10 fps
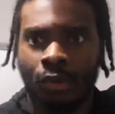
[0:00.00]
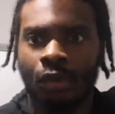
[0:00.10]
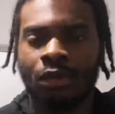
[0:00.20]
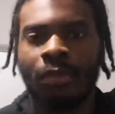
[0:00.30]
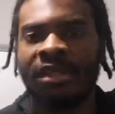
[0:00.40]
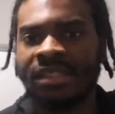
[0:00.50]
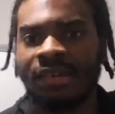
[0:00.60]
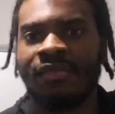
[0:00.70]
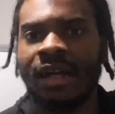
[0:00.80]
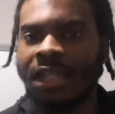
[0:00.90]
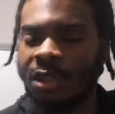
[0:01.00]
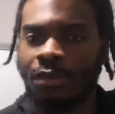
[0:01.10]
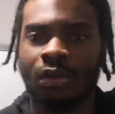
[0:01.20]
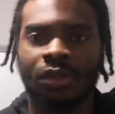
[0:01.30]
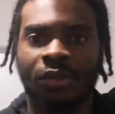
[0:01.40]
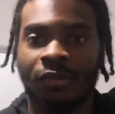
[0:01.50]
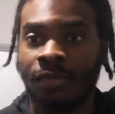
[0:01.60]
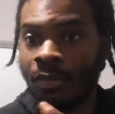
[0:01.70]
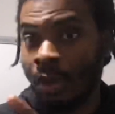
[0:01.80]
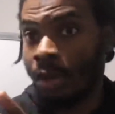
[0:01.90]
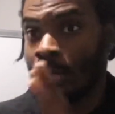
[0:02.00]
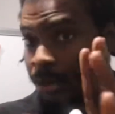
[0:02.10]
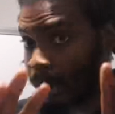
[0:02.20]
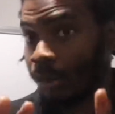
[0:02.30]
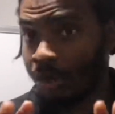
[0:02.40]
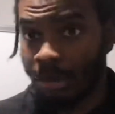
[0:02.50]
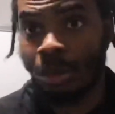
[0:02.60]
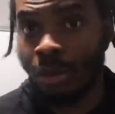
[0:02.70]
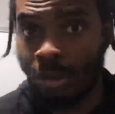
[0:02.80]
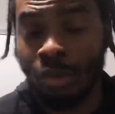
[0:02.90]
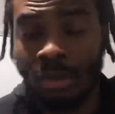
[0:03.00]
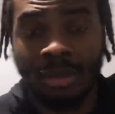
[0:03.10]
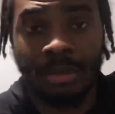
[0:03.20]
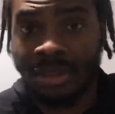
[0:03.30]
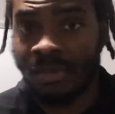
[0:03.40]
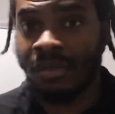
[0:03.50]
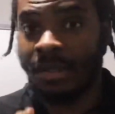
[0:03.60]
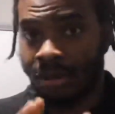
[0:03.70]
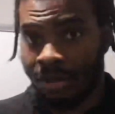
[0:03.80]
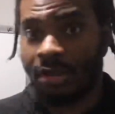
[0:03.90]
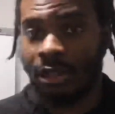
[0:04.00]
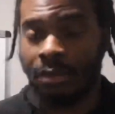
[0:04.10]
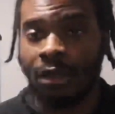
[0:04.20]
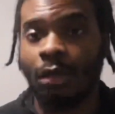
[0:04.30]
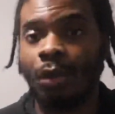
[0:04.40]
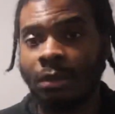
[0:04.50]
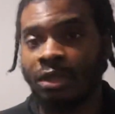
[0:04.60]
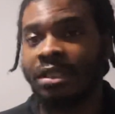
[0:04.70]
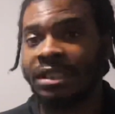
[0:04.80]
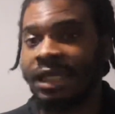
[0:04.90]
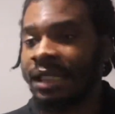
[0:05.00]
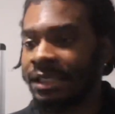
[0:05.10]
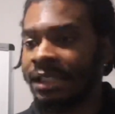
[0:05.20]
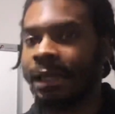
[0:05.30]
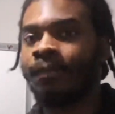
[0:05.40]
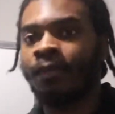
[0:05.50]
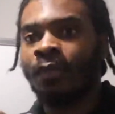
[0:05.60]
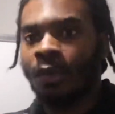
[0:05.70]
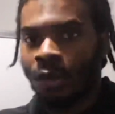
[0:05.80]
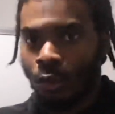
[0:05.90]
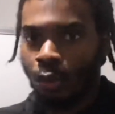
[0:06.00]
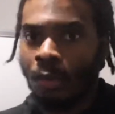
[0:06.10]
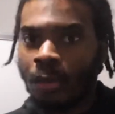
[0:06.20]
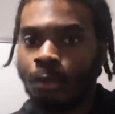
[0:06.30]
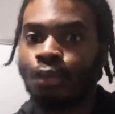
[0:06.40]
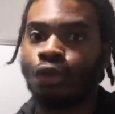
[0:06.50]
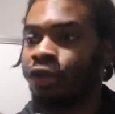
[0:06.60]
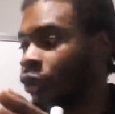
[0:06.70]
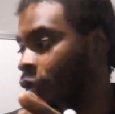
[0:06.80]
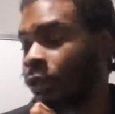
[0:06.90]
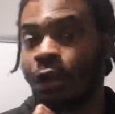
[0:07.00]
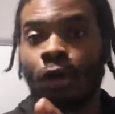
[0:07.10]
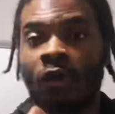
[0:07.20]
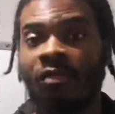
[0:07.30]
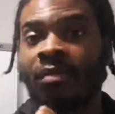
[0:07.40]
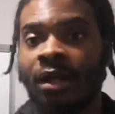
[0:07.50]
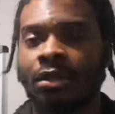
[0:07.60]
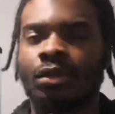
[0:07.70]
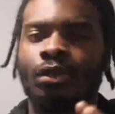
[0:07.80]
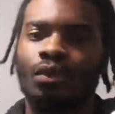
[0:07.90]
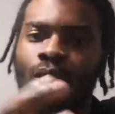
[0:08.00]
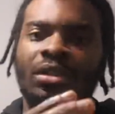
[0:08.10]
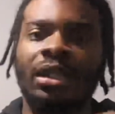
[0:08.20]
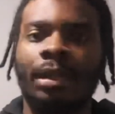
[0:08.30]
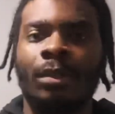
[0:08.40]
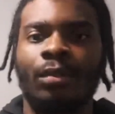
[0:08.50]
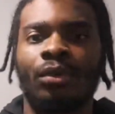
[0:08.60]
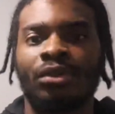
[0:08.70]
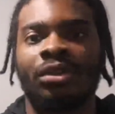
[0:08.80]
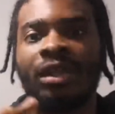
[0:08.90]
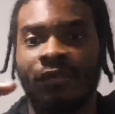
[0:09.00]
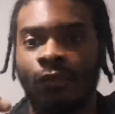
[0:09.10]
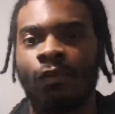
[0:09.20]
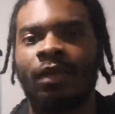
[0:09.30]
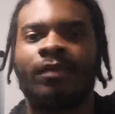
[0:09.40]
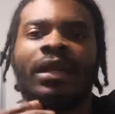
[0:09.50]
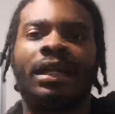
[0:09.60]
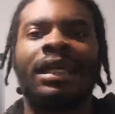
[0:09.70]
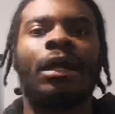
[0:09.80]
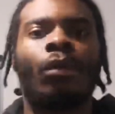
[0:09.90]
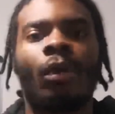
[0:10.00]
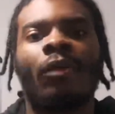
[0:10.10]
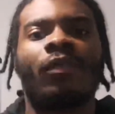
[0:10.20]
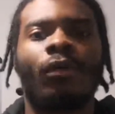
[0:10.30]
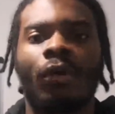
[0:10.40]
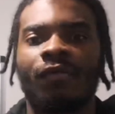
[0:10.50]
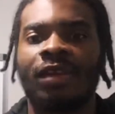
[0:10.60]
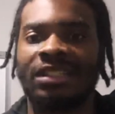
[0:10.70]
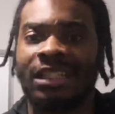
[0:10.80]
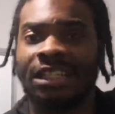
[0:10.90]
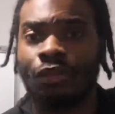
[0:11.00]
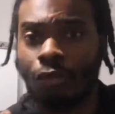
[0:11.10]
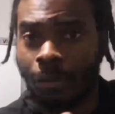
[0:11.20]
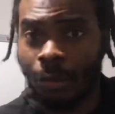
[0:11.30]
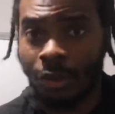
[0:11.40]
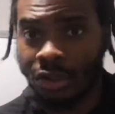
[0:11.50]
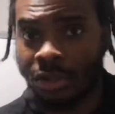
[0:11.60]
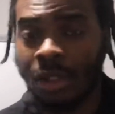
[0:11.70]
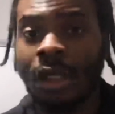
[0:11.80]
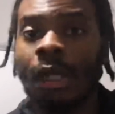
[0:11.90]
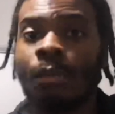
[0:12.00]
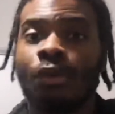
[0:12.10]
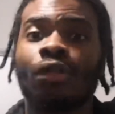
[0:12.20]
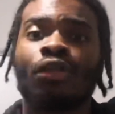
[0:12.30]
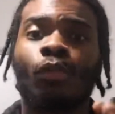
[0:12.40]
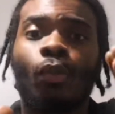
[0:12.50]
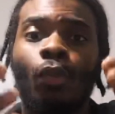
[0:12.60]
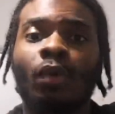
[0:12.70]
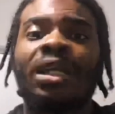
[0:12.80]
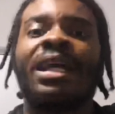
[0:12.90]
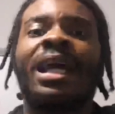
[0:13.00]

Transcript: domestic violence because of. I'm not condoning domestic violence. Hear me out. What I'm trying to say is that the woman pushes a lot of men towards the limit because they feel that they can get away with a lot of things and there's no repercussion because we